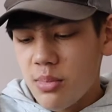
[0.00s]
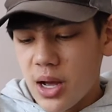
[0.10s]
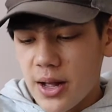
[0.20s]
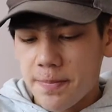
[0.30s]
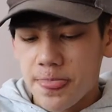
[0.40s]

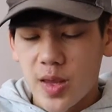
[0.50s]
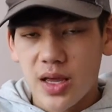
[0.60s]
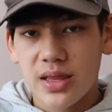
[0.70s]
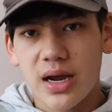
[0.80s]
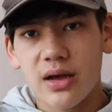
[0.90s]

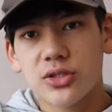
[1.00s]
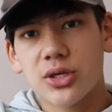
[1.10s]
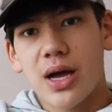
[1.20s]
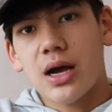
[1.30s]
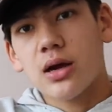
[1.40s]
And then I
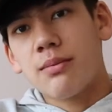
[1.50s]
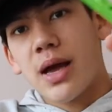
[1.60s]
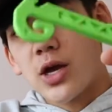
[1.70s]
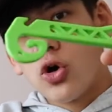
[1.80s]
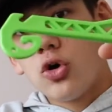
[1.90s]
also got
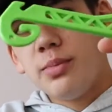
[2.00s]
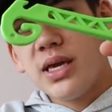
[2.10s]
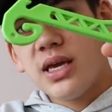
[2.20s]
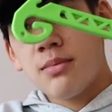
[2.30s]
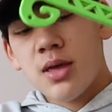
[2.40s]
my coal
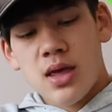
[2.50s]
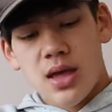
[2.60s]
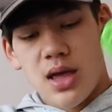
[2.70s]
beam